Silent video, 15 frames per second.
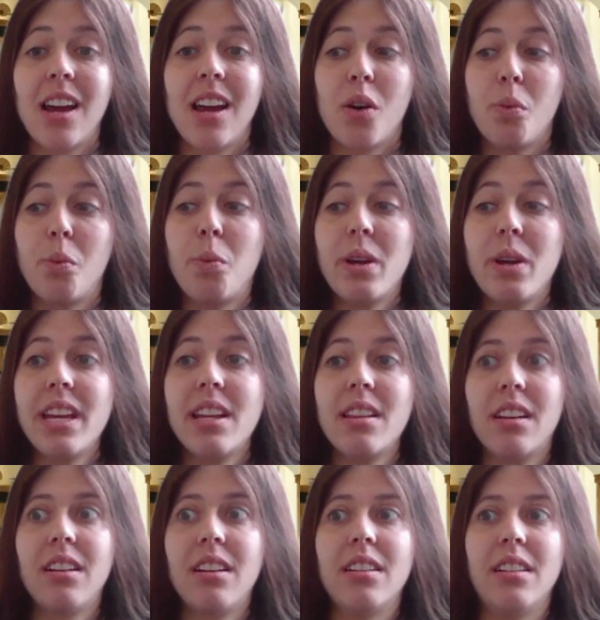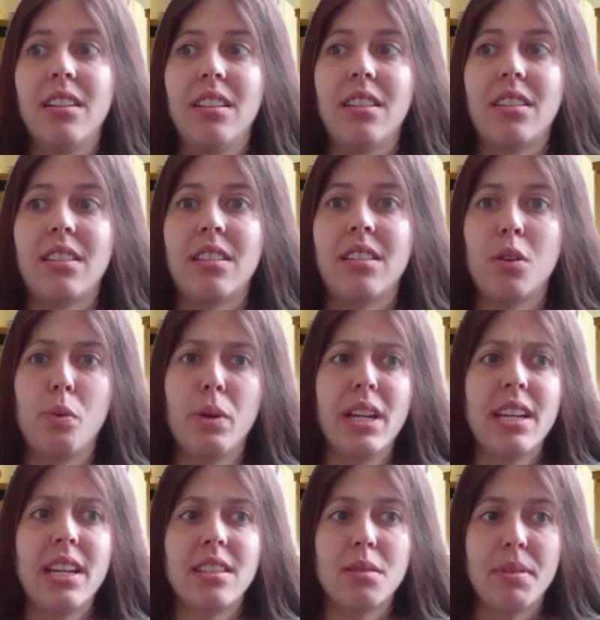we learned that we
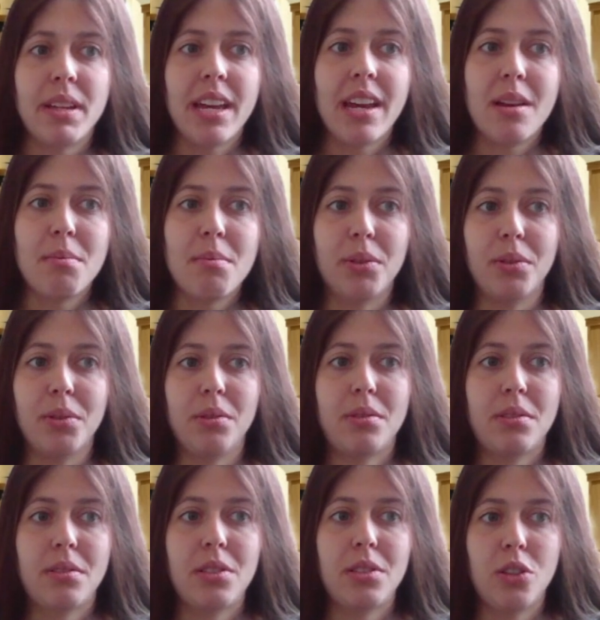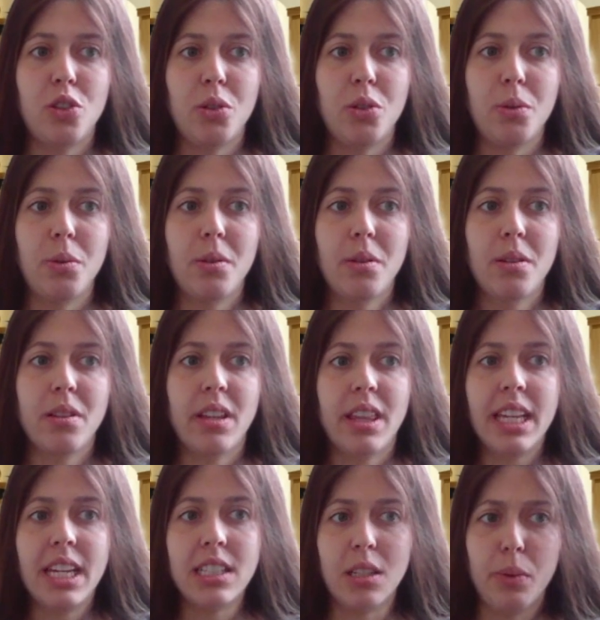need to be able to do the
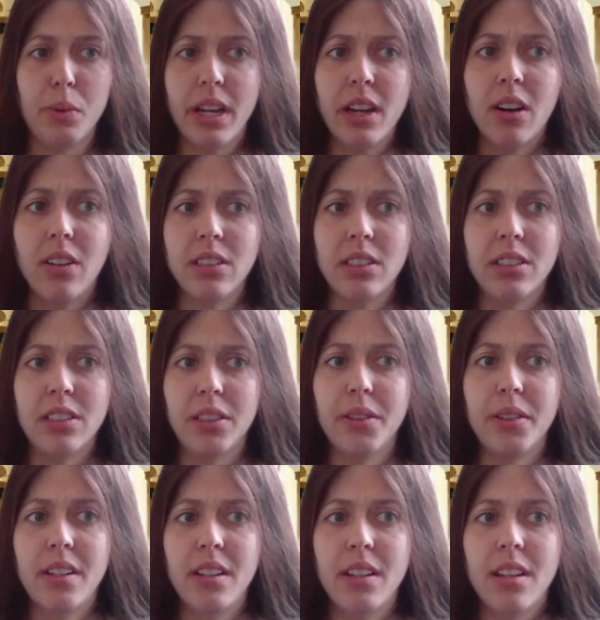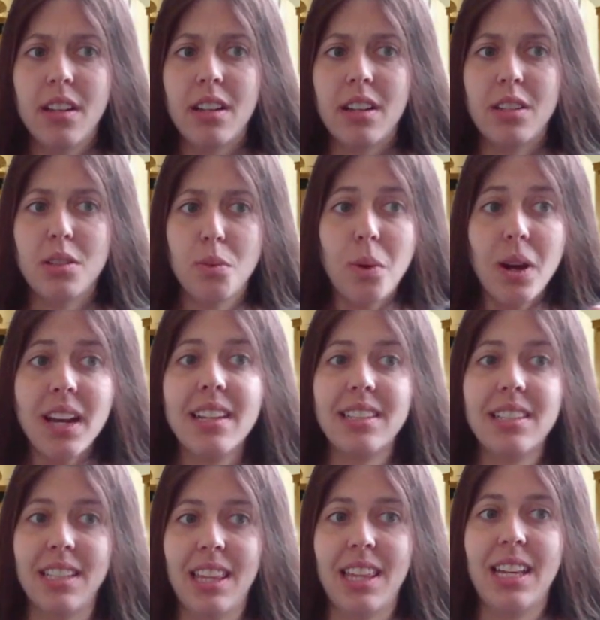things that we can't do as well as
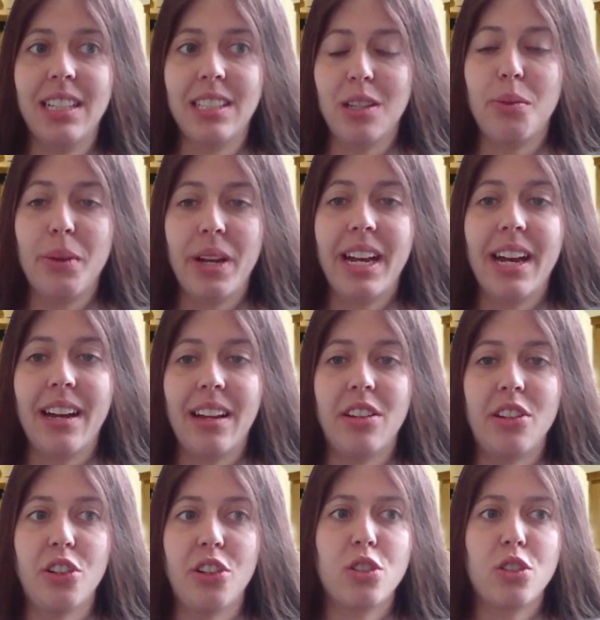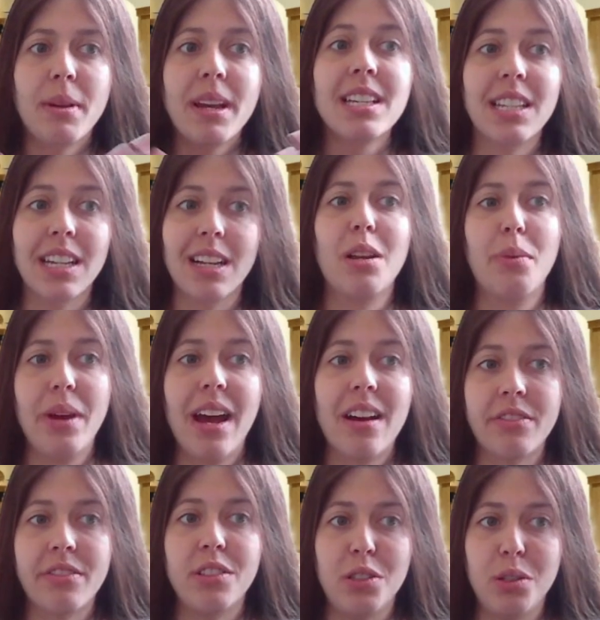the things that we can do. So basically, we
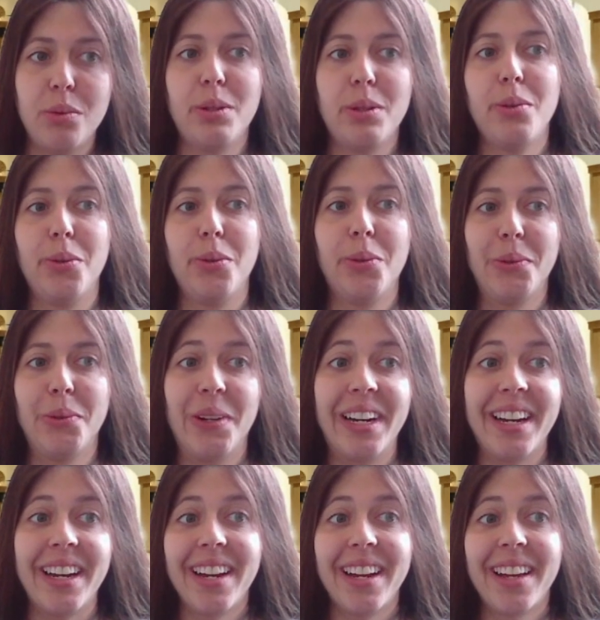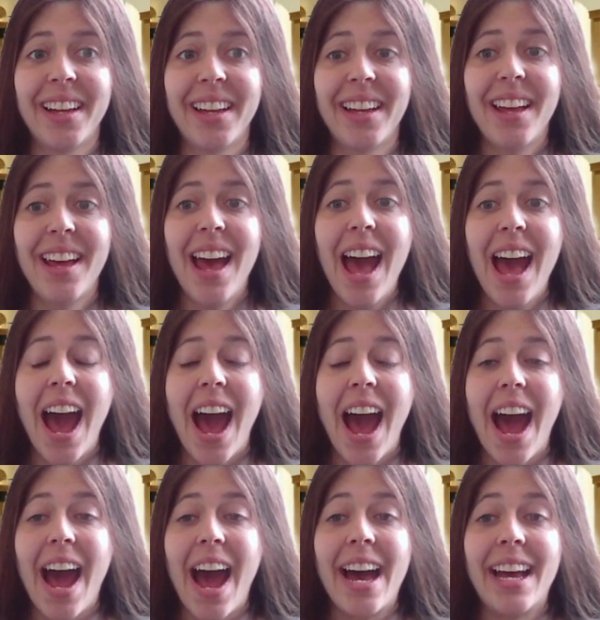have to do it all, right?
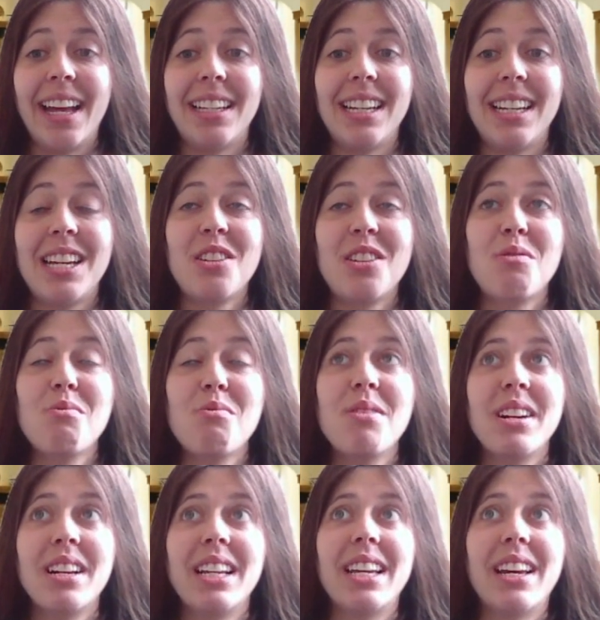And it's really